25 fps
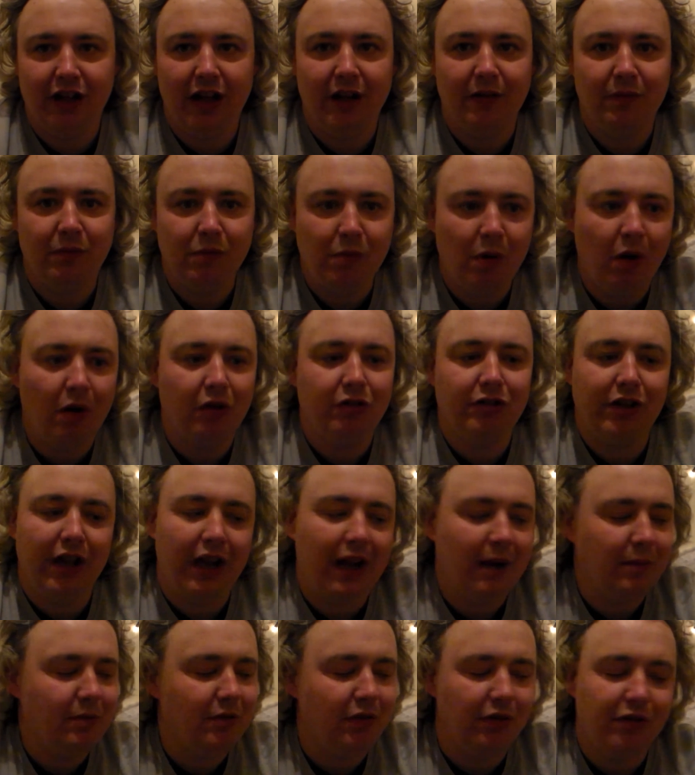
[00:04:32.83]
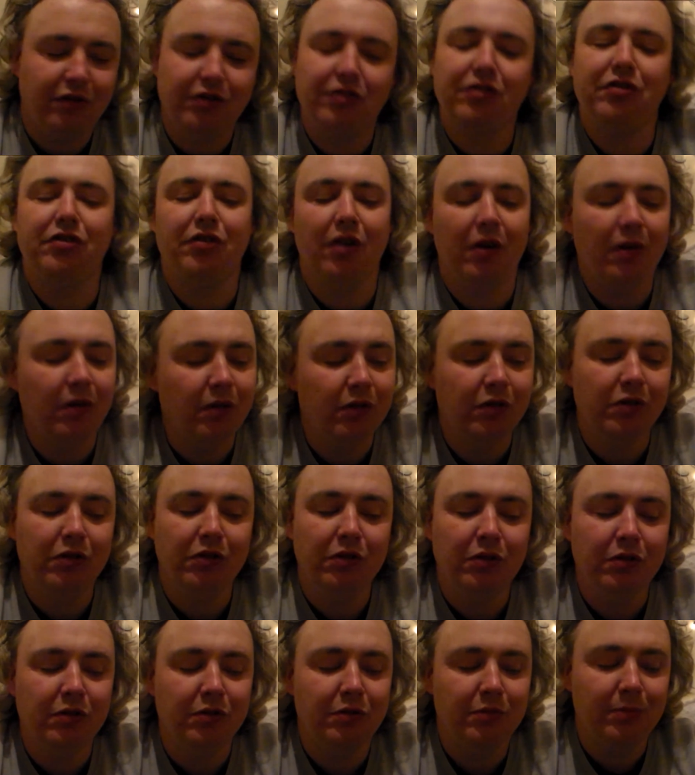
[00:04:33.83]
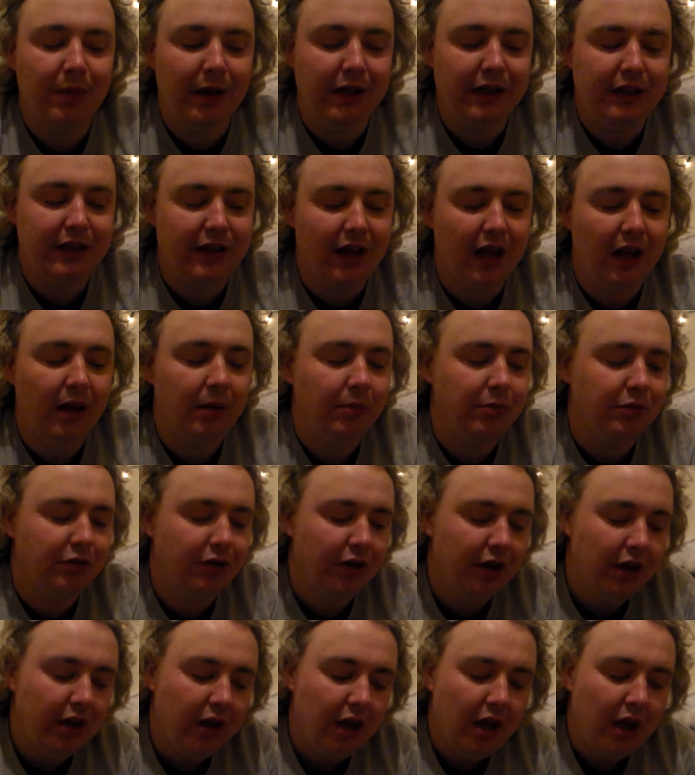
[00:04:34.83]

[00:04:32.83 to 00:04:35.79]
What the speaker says: I've watched that episode so many times.